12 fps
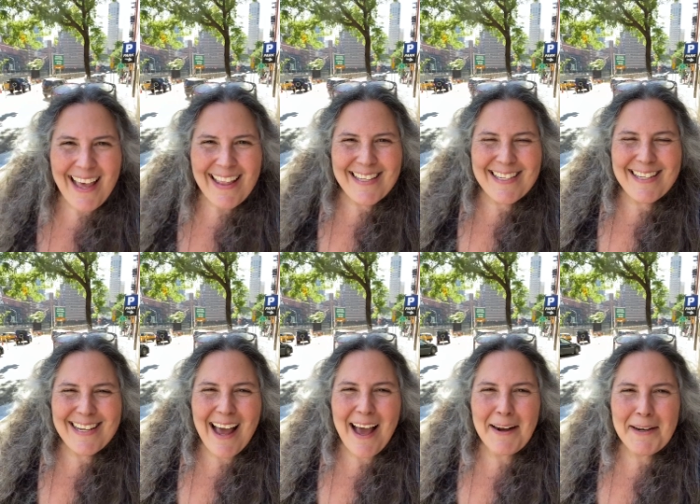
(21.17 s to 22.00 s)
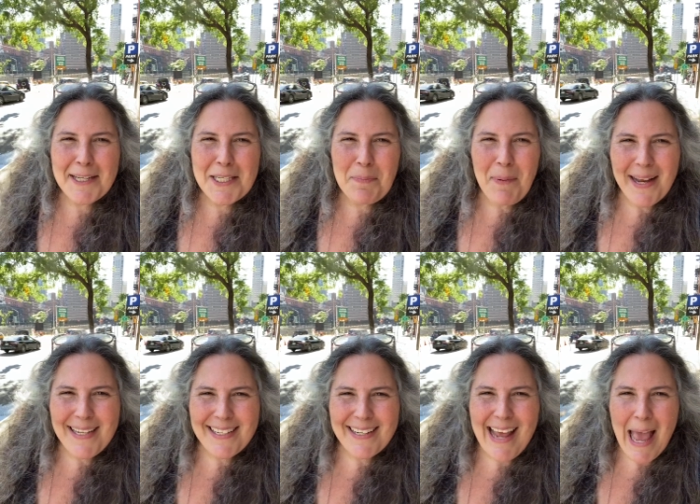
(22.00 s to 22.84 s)
This is an
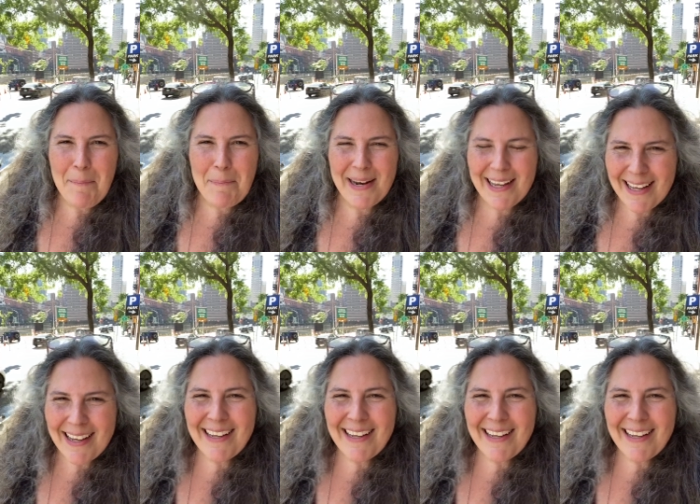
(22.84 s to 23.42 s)
unexpected happening